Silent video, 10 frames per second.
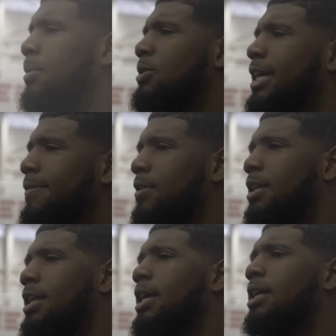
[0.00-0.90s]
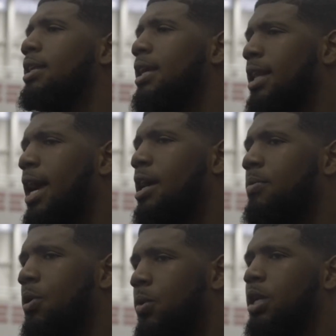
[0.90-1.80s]
most definitely. D D line gonna
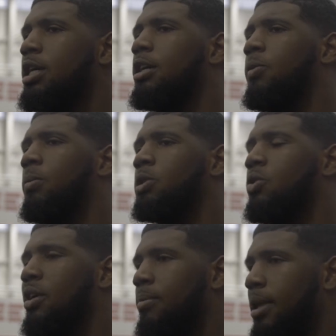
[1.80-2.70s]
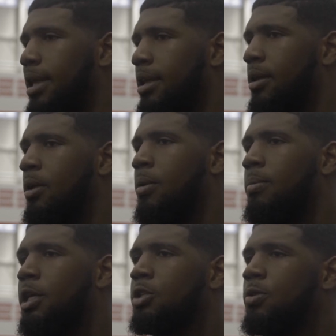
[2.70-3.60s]
be really good between me,
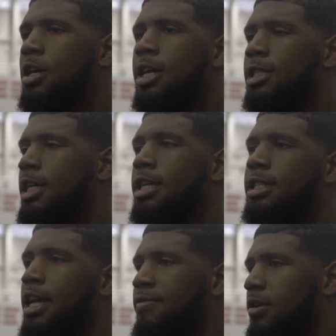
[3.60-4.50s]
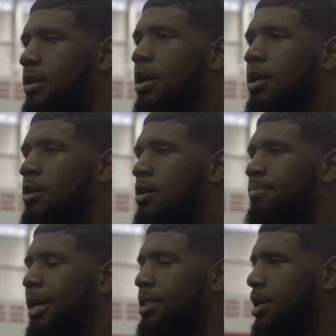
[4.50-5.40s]
me Gerard, Isaiah, Zach Vaughn, uh,
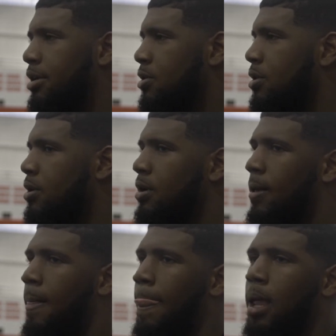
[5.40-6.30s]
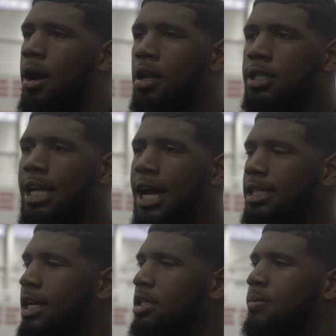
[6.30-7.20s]
Payton Turner all those
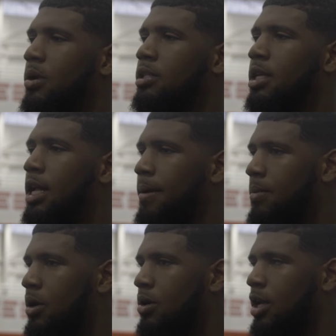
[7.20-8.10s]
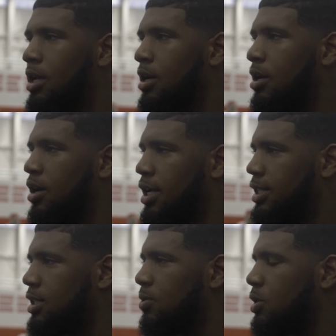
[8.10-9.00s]
guys got experience on that belt, and uh, it
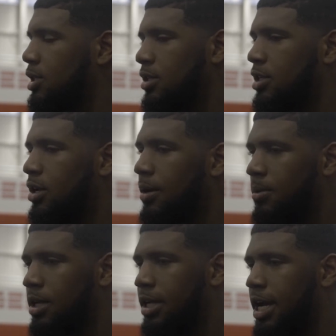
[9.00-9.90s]
just we just gonna turn up a little